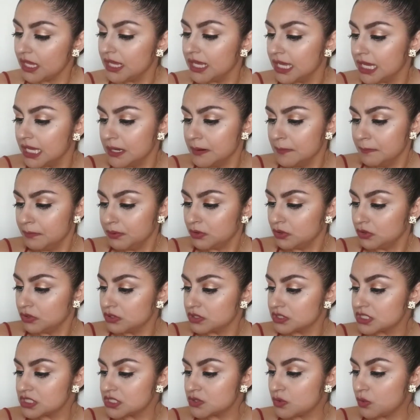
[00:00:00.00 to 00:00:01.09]

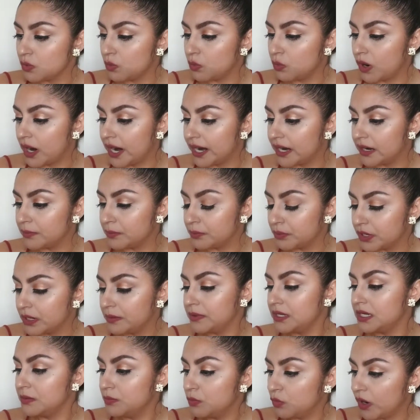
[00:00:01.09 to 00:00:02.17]
Impulse
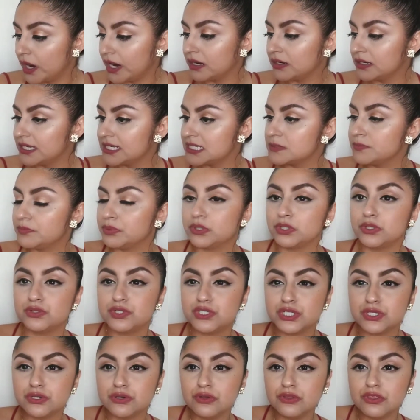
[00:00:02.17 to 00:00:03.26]
Premium Wireless
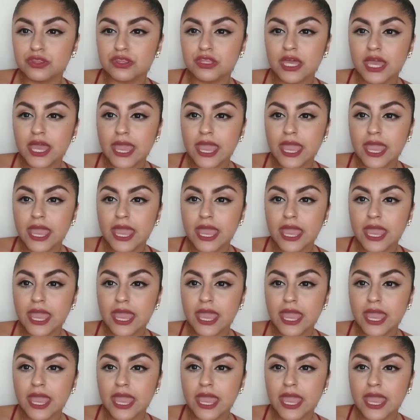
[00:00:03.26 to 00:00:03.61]
Bluetooth.